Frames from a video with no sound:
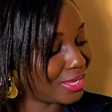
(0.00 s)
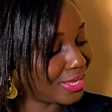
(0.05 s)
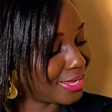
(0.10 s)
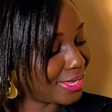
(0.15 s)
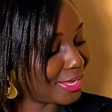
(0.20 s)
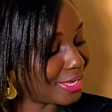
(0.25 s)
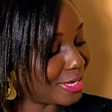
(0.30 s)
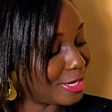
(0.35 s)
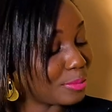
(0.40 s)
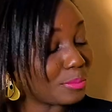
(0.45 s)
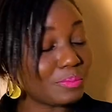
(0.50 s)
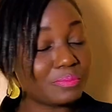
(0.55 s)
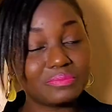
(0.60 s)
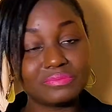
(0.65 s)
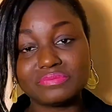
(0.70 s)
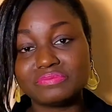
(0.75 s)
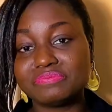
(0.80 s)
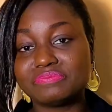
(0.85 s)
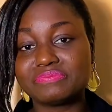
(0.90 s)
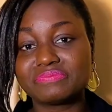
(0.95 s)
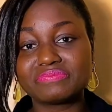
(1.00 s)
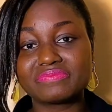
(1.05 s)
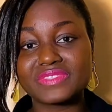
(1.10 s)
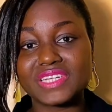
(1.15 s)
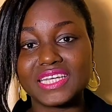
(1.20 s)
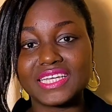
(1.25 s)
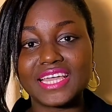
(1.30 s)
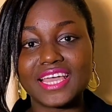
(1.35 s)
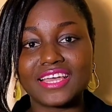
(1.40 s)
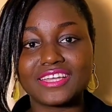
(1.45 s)

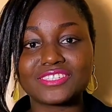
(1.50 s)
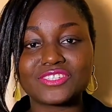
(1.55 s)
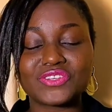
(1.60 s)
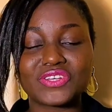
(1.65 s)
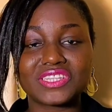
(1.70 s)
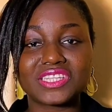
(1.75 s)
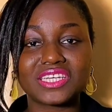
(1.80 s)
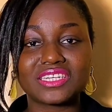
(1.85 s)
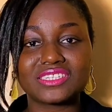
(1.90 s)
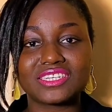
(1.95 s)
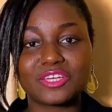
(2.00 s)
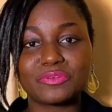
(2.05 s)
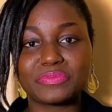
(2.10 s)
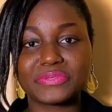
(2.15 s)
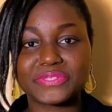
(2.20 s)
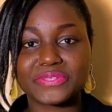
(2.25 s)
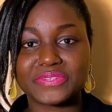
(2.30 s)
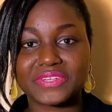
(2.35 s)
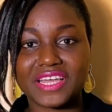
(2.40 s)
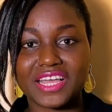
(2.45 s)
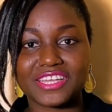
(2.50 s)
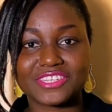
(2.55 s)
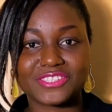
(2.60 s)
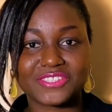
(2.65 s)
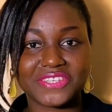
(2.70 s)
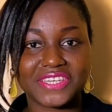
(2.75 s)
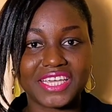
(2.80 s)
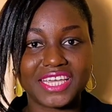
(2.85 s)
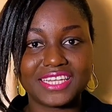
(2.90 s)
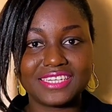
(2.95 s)
So I think the episode has
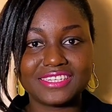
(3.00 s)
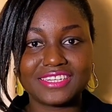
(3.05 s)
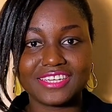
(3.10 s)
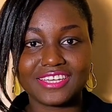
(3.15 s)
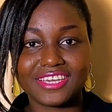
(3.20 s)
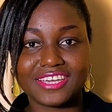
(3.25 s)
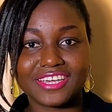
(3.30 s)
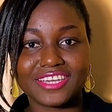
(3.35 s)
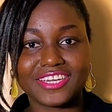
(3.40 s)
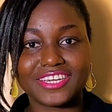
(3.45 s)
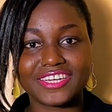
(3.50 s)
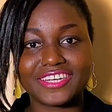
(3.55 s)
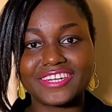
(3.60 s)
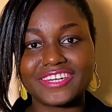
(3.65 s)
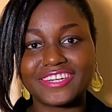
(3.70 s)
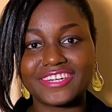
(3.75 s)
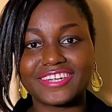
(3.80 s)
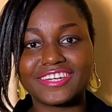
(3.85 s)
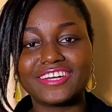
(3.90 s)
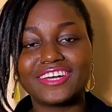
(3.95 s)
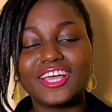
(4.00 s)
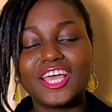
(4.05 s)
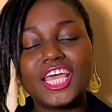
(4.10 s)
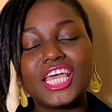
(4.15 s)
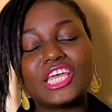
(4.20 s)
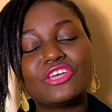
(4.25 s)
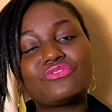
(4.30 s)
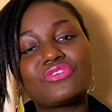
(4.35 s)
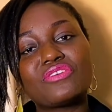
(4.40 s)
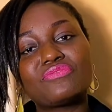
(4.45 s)
to end here.
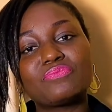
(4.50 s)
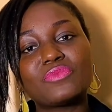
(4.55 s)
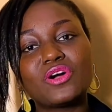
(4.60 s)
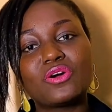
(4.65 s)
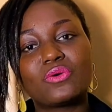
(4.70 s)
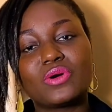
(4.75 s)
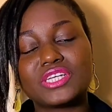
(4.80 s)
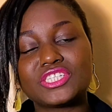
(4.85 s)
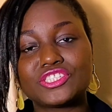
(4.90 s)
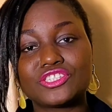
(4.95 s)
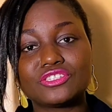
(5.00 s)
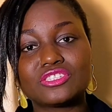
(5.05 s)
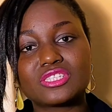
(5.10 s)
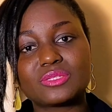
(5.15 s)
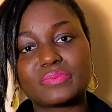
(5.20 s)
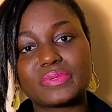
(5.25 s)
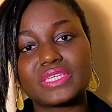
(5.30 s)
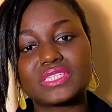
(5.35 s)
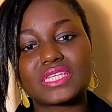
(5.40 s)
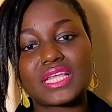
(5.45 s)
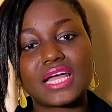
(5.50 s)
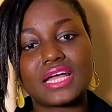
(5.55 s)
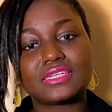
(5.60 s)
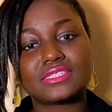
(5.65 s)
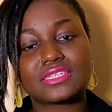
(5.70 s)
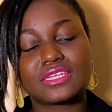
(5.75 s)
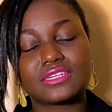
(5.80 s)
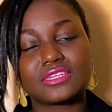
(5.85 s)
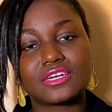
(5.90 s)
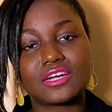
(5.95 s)
If you have more questions, please
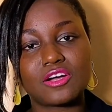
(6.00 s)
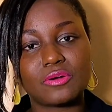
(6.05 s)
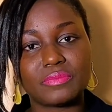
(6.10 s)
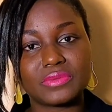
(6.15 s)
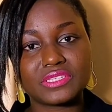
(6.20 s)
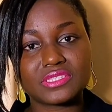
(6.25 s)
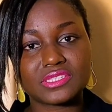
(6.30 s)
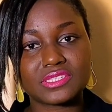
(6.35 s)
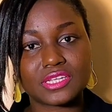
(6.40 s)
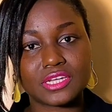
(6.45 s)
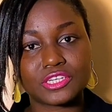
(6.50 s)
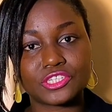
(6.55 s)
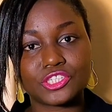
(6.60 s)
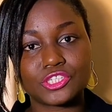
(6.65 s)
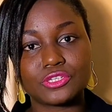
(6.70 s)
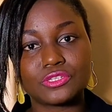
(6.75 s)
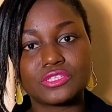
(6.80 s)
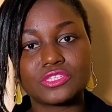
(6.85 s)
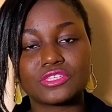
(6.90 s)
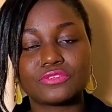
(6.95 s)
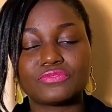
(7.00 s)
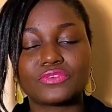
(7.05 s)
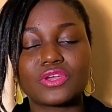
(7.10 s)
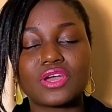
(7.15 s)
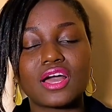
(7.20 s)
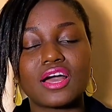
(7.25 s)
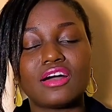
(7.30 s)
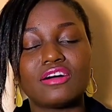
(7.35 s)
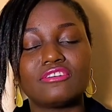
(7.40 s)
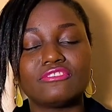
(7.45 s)
ask in the comment sections. If you
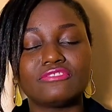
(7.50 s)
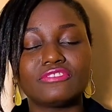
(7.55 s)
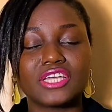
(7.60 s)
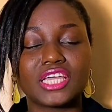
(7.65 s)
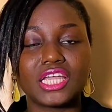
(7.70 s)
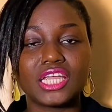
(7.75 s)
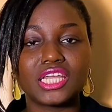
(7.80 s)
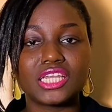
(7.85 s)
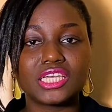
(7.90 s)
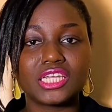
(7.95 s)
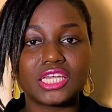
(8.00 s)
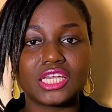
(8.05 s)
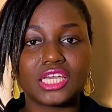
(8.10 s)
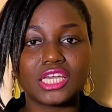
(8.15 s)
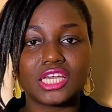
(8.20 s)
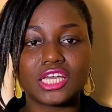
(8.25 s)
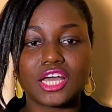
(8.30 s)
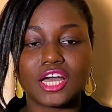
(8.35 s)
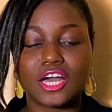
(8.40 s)
have any